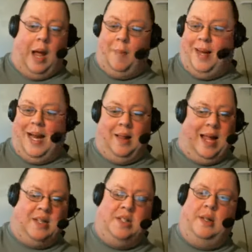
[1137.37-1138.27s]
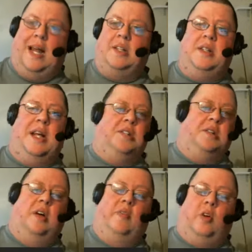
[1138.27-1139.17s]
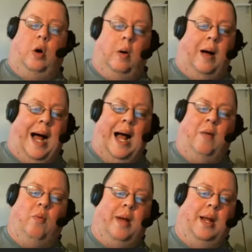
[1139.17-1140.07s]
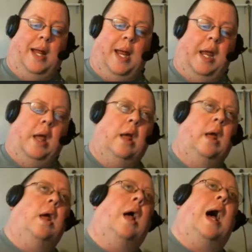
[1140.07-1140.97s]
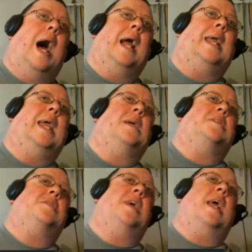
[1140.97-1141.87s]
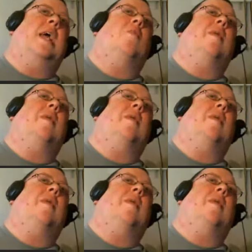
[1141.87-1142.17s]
That's a tough call. I can't say